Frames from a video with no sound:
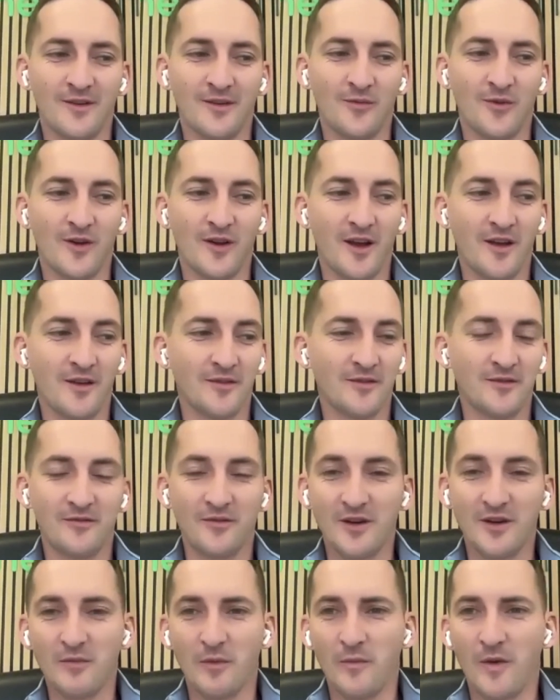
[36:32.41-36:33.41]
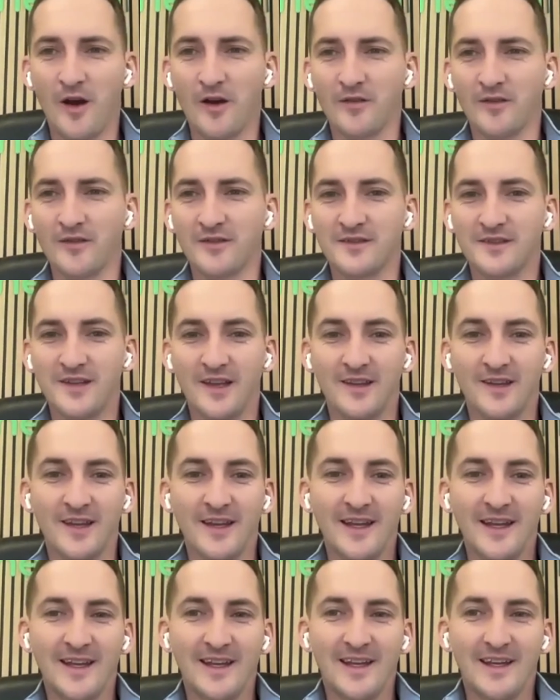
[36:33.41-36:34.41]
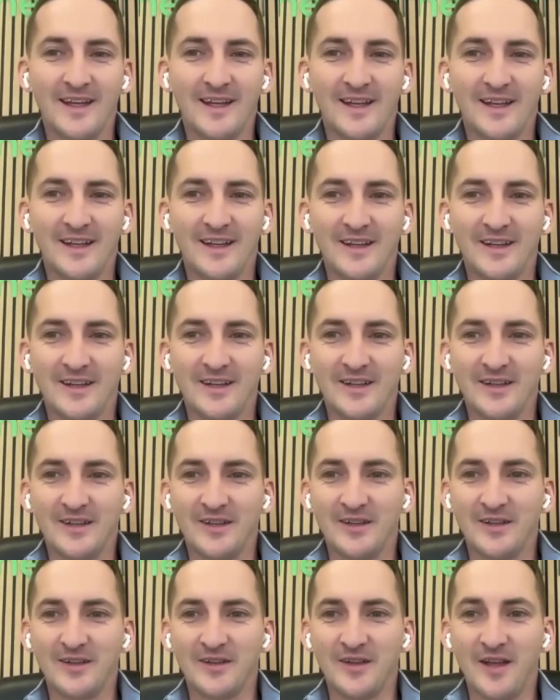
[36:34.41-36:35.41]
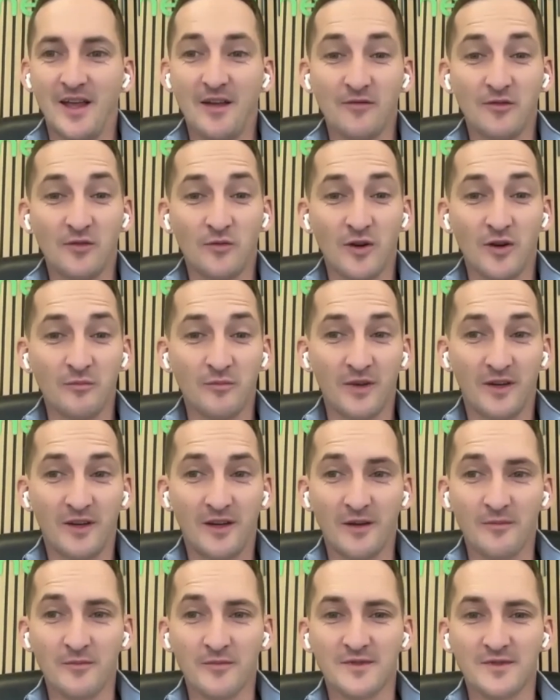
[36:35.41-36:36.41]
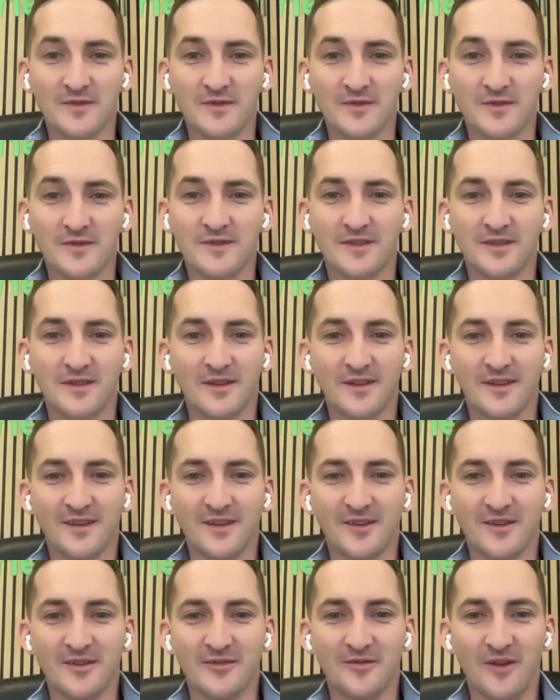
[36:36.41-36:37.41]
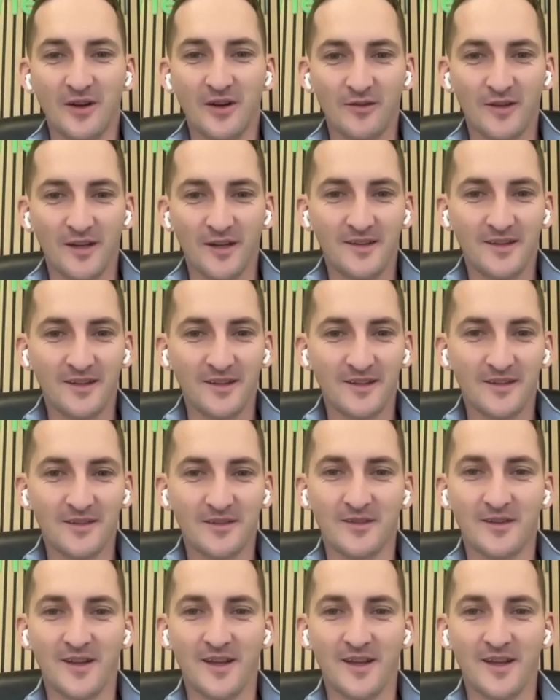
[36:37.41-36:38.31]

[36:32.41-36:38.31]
What I dream about is that everyone becomes regulated.